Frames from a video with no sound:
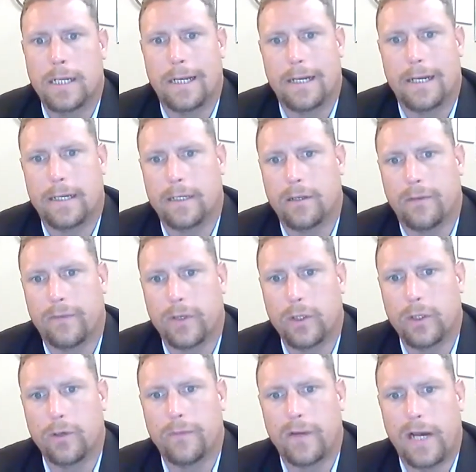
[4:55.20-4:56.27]
for
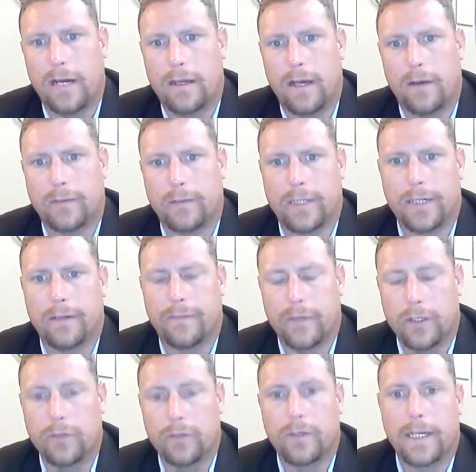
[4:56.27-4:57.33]

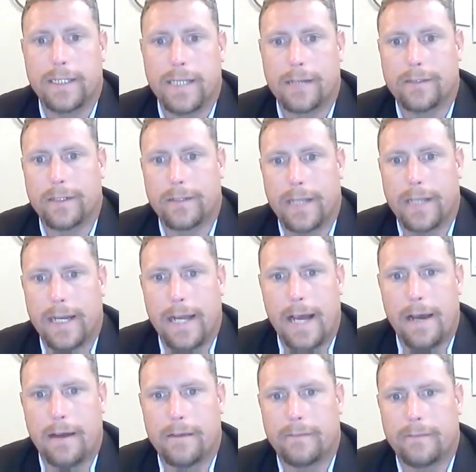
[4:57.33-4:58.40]
you guys out there that
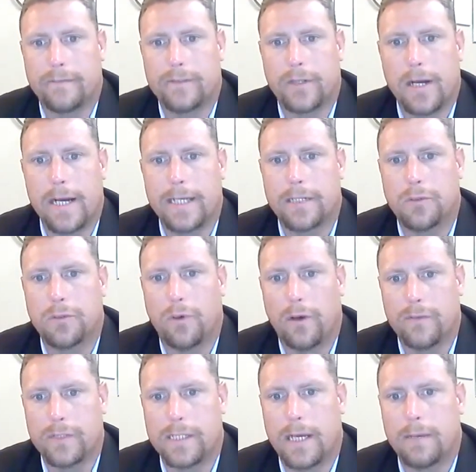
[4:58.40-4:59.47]
have tried
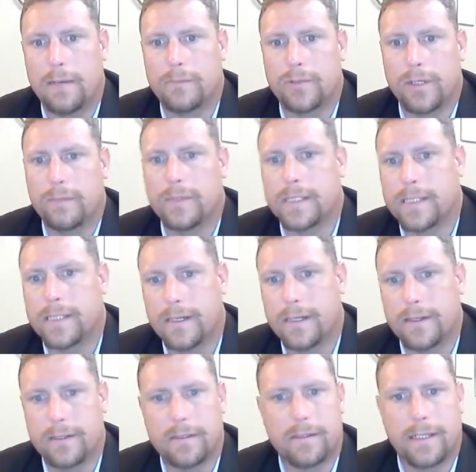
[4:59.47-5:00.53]
12-step treatment
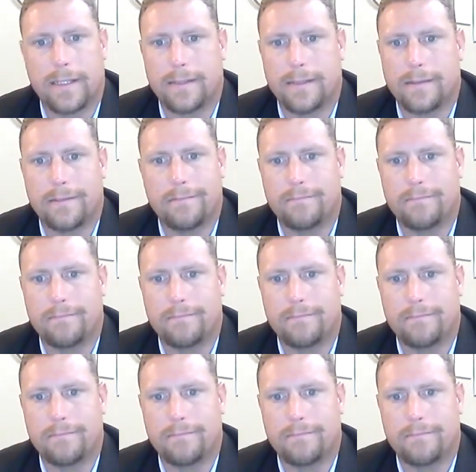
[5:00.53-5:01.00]
centers and